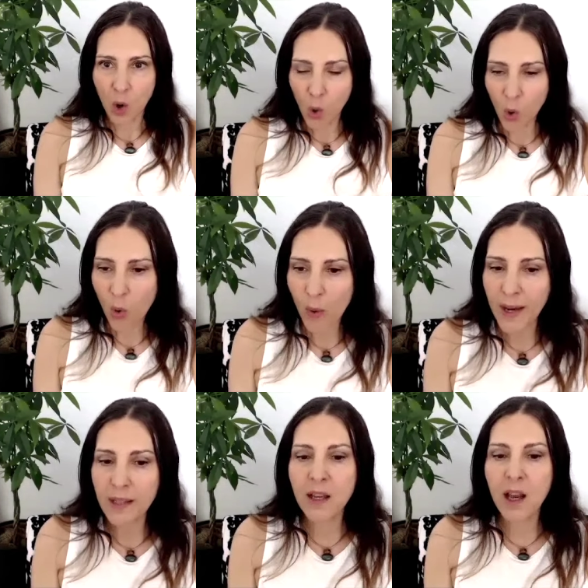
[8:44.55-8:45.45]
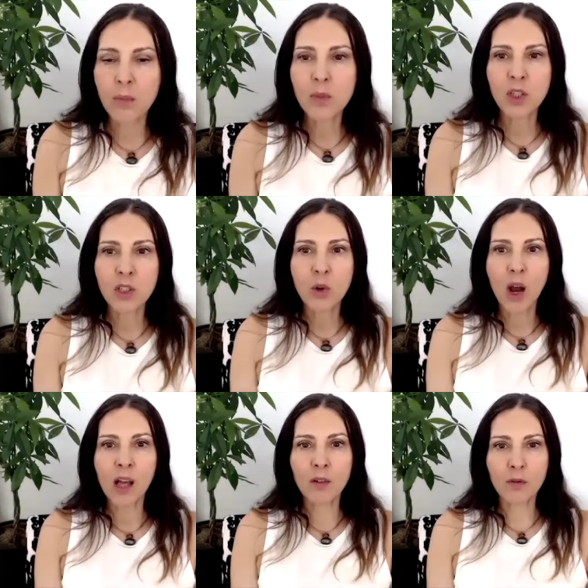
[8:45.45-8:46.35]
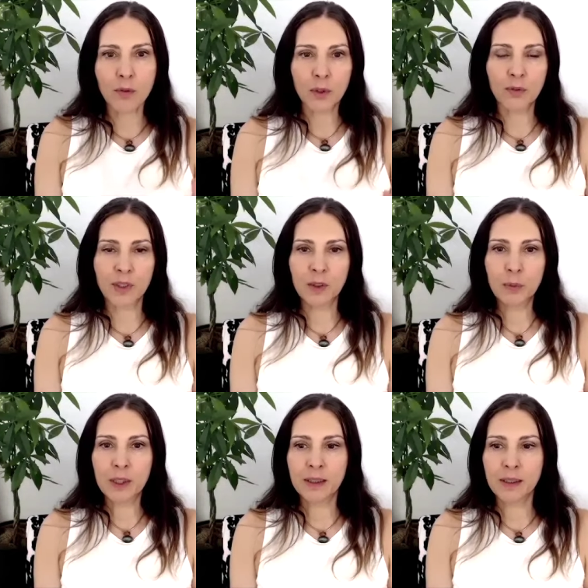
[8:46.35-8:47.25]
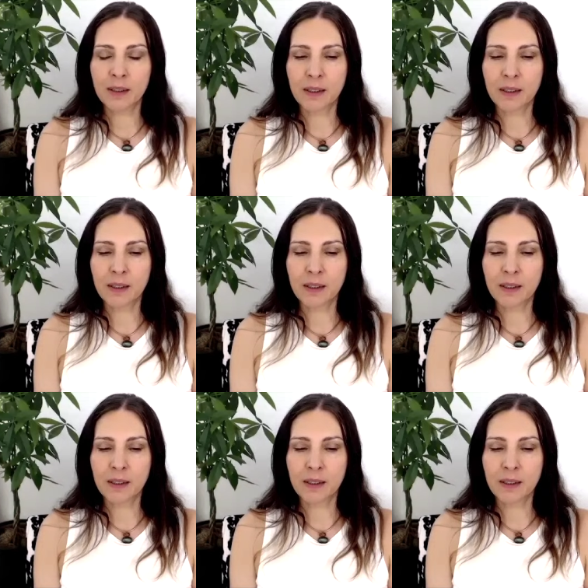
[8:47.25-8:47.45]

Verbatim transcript: always comes to unfulfillment.